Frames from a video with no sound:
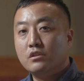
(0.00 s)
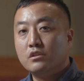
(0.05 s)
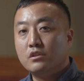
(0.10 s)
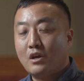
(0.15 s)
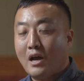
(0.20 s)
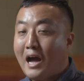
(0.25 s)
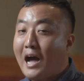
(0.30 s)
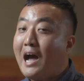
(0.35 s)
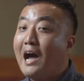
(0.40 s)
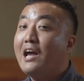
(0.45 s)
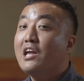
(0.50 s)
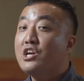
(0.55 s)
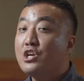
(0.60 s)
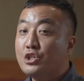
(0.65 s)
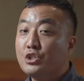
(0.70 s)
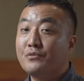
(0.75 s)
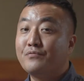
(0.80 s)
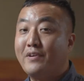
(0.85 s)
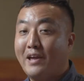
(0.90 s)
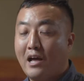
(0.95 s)
The
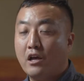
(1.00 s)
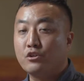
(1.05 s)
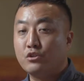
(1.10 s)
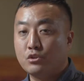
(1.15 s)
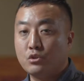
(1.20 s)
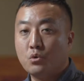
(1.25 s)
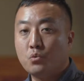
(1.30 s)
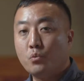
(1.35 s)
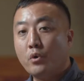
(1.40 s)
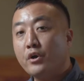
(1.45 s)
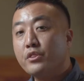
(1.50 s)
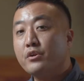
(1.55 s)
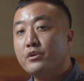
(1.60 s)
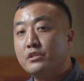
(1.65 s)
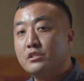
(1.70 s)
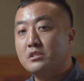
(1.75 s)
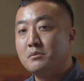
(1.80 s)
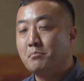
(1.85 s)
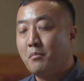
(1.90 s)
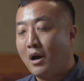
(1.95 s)
higher the value, whether
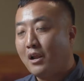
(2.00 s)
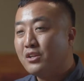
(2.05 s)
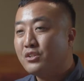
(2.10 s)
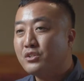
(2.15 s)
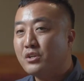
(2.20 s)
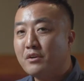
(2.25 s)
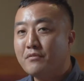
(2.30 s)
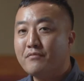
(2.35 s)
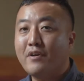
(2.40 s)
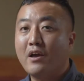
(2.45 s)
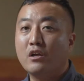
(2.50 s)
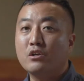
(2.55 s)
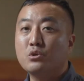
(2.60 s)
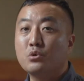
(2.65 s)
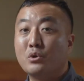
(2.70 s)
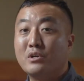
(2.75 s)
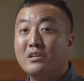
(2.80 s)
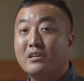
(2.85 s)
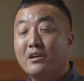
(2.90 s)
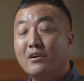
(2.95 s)
it's monetary
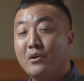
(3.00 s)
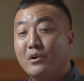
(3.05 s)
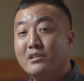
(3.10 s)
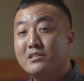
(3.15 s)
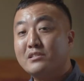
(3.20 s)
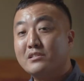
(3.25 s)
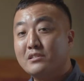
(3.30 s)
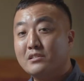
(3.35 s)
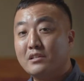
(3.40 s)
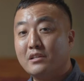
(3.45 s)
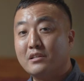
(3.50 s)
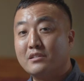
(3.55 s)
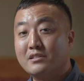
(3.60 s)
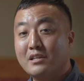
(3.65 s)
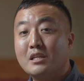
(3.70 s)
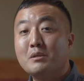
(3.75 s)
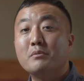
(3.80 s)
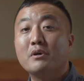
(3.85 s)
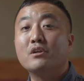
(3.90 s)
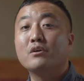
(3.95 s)
value or
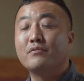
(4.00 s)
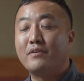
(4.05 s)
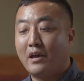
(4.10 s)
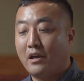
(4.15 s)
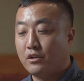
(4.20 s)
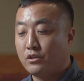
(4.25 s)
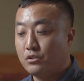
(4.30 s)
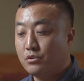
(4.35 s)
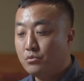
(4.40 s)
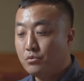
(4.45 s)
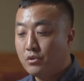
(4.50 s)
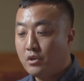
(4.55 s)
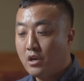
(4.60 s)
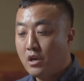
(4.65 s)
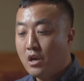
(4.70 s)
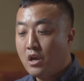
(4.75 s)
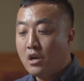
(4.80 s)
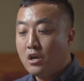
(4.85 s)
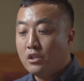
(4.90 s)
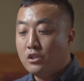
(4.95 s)
sentimental value,
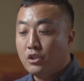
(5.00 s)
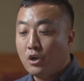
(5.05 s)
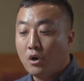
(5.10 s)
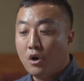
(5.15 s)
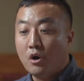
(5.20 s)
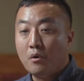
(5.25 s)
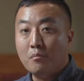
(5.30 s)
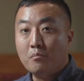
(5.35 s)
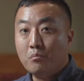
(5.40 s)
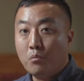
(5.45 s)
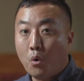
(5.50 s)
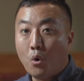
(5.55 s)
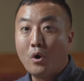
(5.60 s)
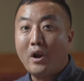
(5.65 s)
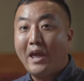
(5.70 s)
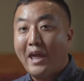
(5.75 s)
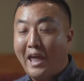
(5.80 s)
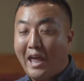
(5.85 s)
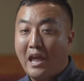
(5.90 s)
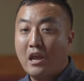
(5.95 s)
the
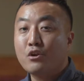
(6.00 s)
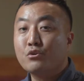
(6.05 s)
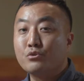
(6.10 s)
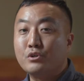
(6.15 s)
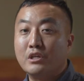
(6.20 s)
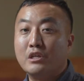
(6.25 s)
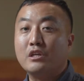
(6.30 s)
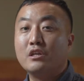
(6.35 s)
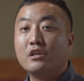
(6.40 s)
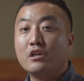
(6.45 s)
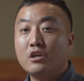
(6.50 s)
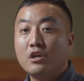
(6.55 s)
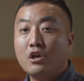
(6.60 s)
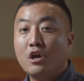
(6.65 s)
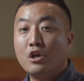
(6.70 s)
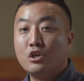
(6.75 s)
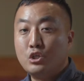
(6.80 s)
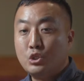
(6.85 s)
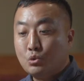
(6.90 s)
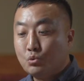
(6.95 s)
more angry
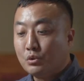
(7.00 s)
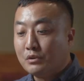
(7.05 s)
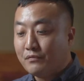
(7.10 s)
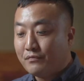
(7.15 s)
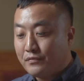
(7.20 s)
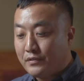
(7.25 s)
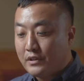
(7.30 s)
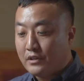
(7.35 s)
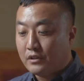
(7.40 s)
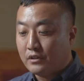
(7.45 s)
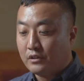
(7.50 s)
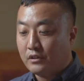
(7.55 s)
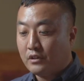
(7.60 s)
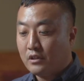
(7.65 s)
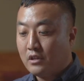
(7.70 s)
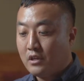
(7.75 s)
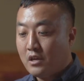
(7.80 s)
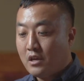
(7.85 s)
you would feel.